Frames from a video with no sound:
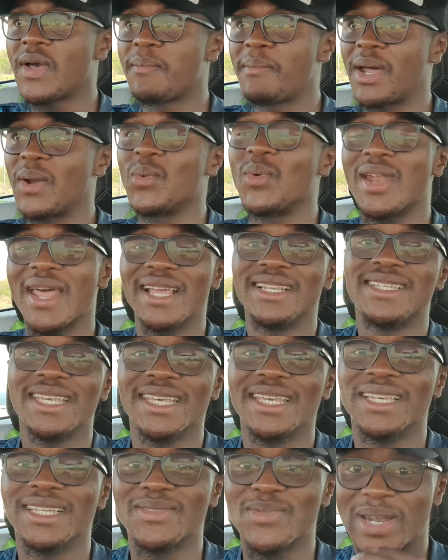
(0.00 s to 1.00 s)
but would I
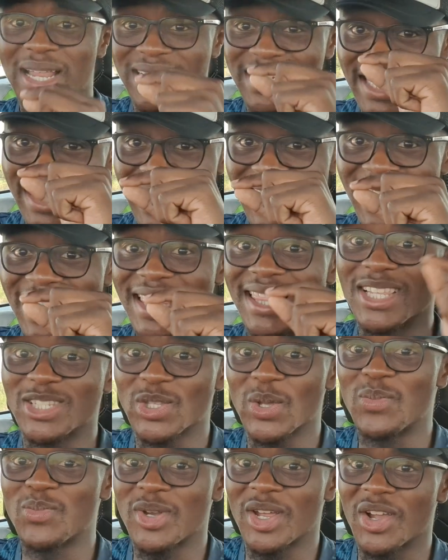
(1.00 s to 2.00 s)
take the
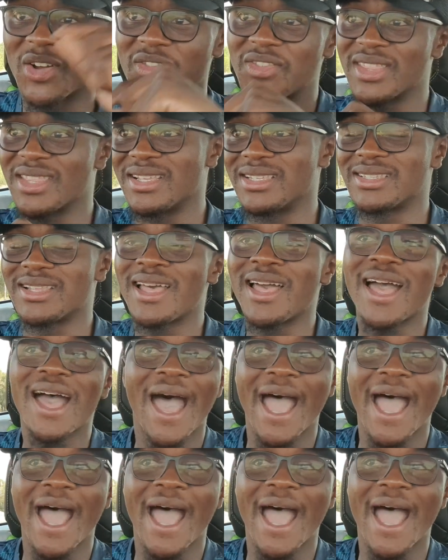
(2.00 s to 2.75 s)
Storm Track over this?